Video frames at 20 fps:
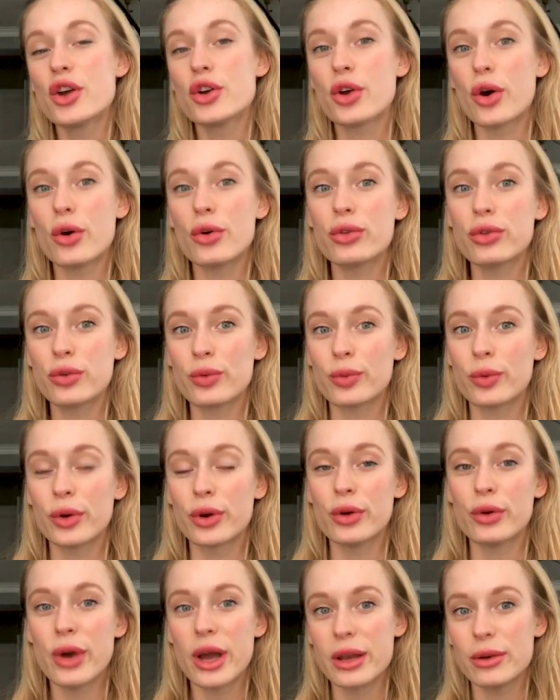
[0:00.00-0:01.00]
go
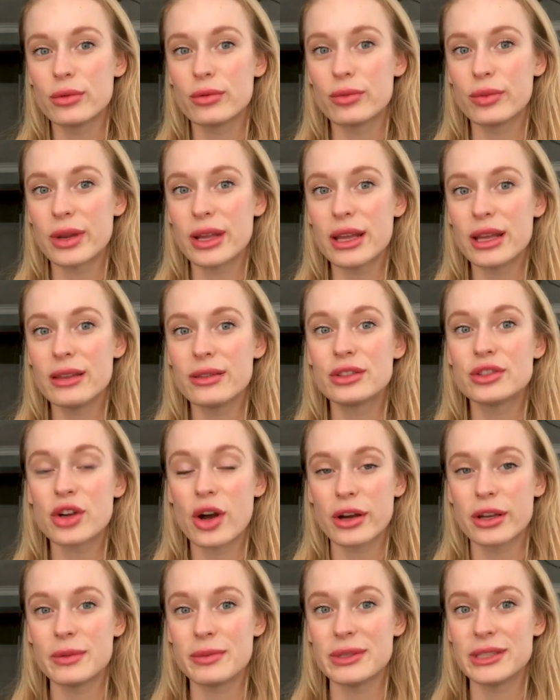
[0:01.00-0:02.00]
through and read the
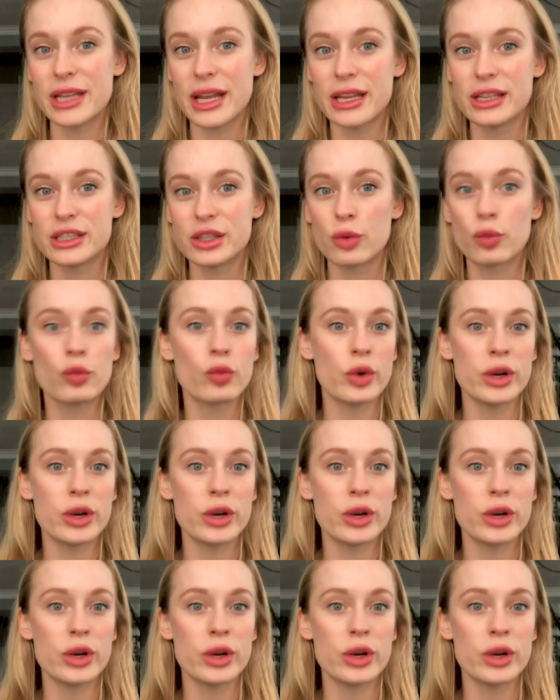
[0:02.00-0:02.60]
documentation,